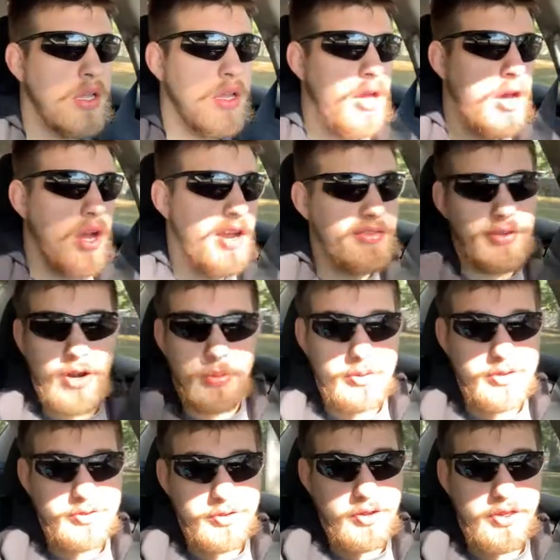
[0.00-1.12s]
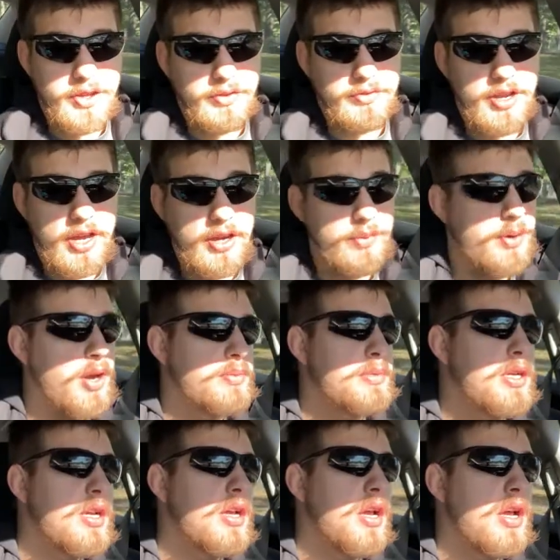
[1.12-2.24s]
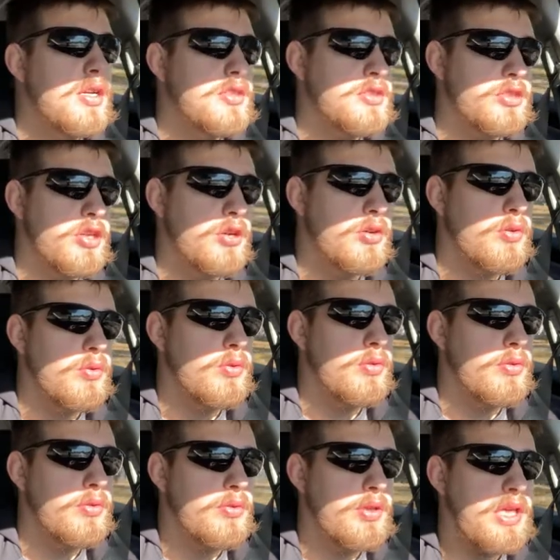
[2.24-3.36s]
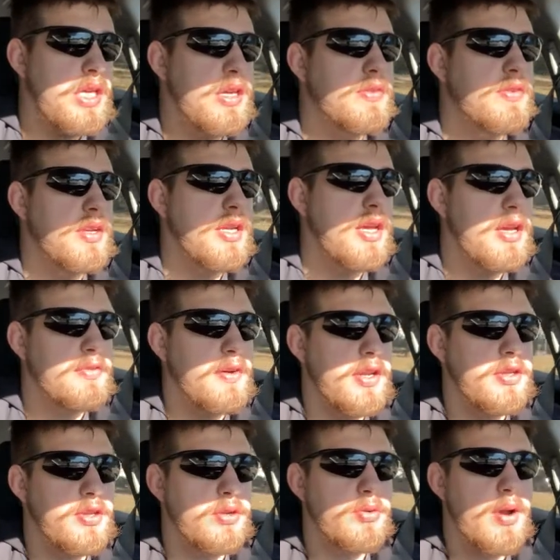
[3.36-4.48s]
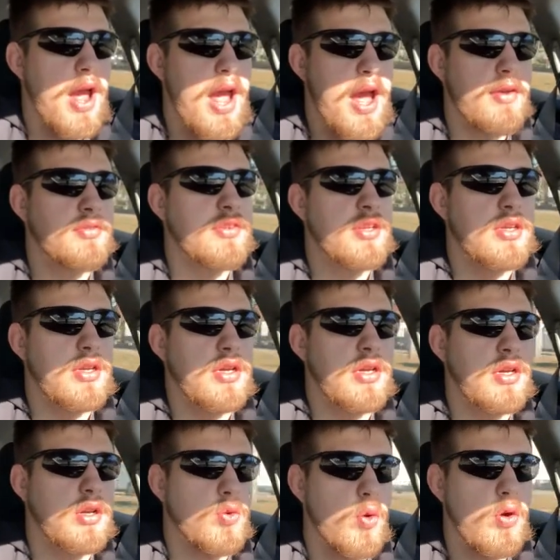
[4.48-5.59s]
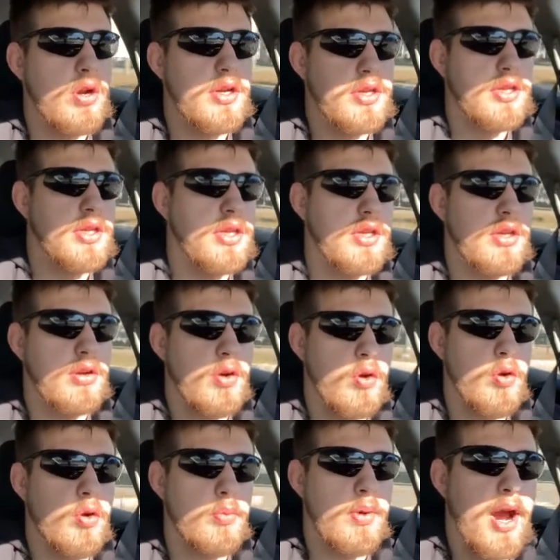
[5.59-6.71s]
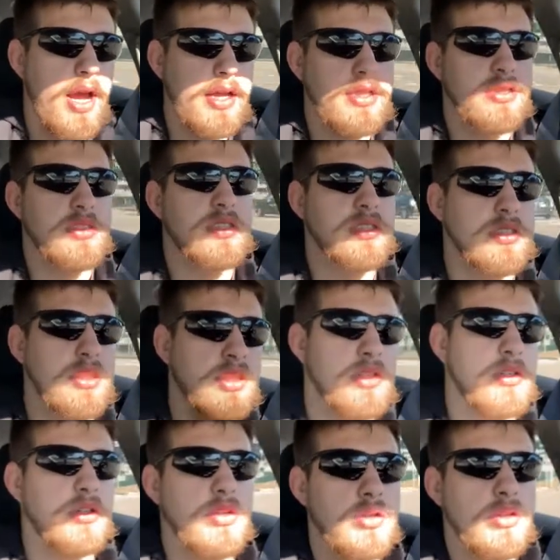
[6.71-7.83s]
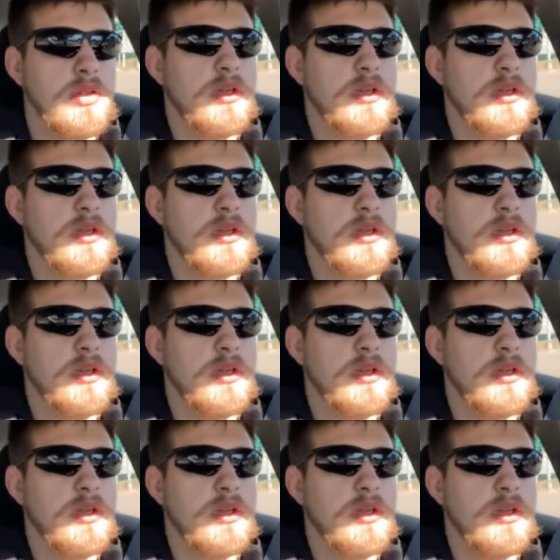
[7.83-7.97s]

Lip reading: I have an almost full thing of Tiger Balm. So even if I do have to quarantine at home, I can still